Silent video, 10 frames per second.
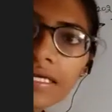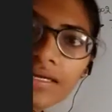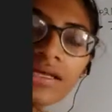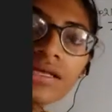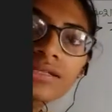it.
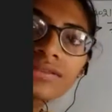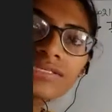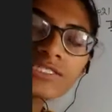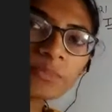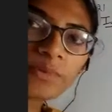The
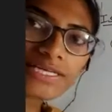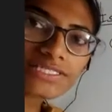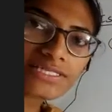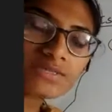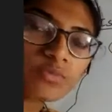
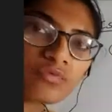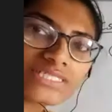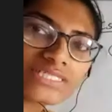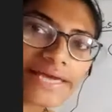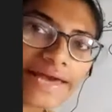species
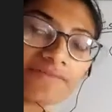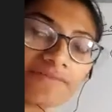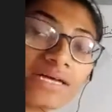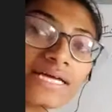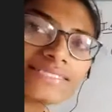which have
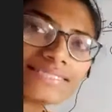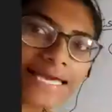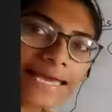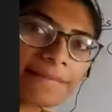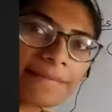
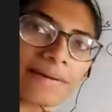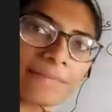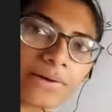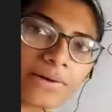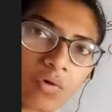same
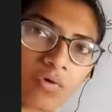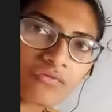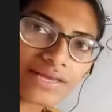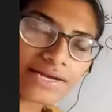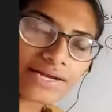number of
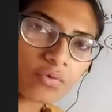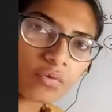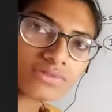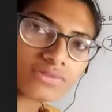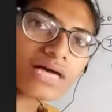
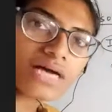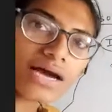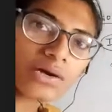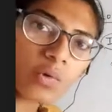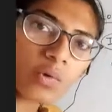electrons
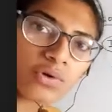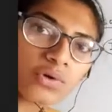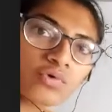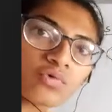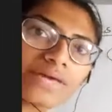are known
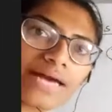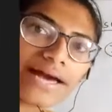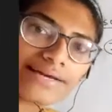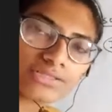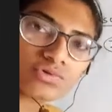to be
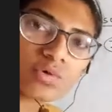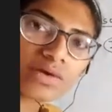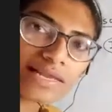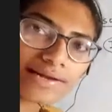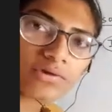
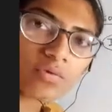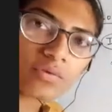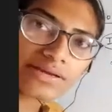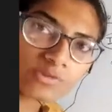isoelectronic